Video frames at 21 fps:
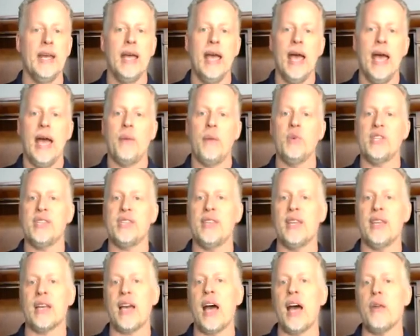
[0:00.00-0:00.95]
And we said
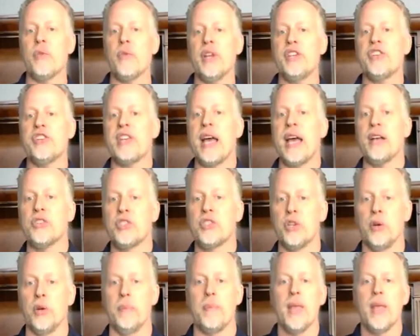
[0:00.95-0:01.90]
that God reached out
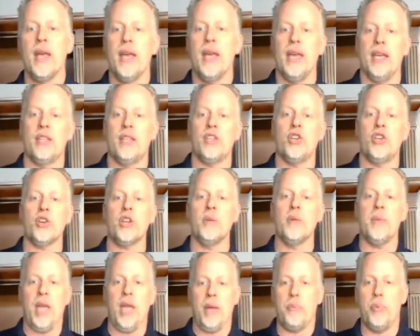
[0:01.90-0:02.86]
to him. He took
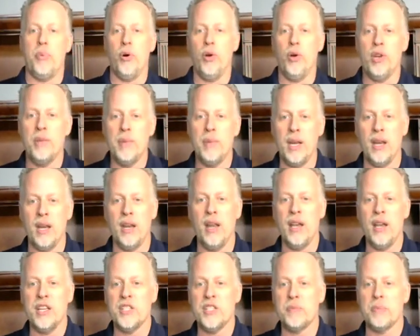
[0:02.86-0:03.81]
him. He put him in a
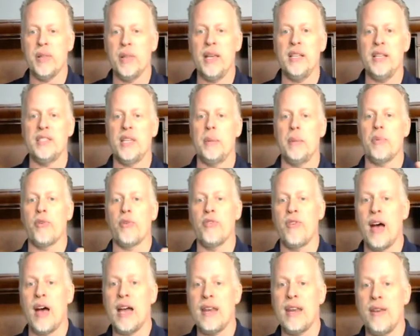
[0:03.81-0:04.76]
nice place. He
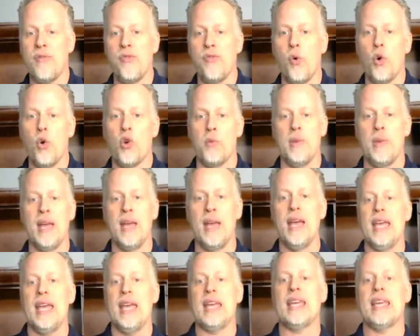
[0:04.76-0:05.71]
provided for him.
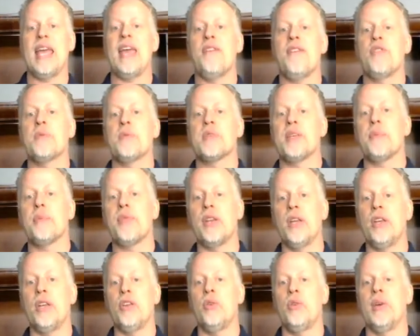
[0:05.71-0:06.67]
He gave him something
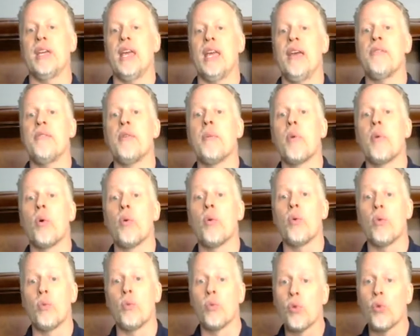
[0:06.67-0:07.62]
to do. He gave him
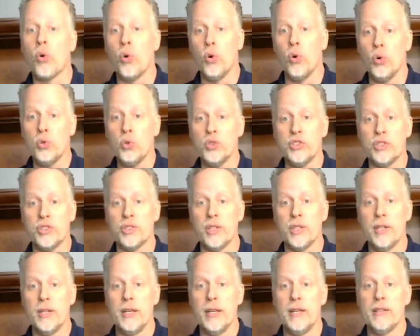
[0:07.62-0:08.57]
rules
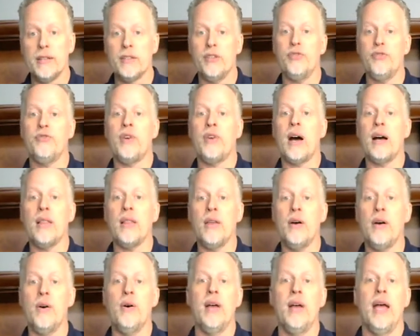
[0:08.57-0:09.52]
to
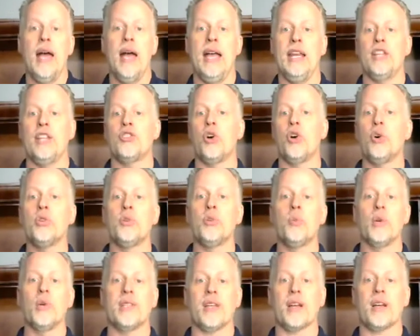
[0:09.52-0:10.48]
follow, and he told
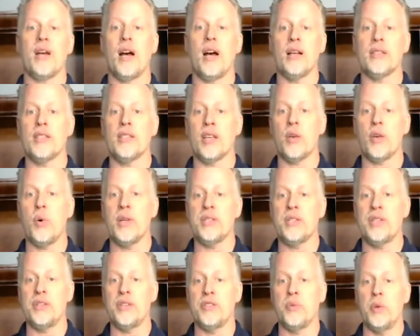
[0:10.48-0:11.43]
him what the
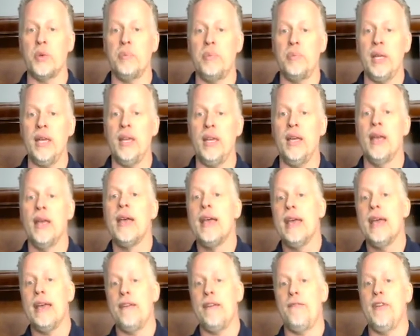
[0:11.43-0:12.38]
consequences would be
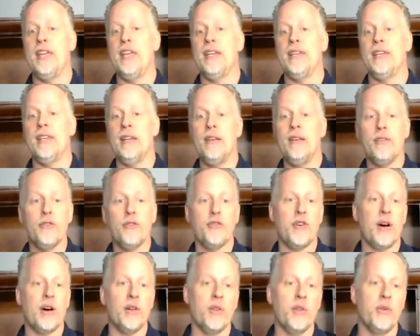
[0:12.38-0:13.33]
if he didn't
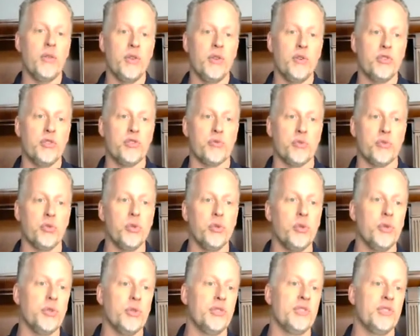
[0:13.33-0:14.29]
follow those
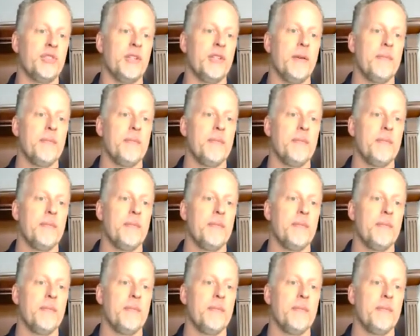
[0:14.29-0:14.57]
rules.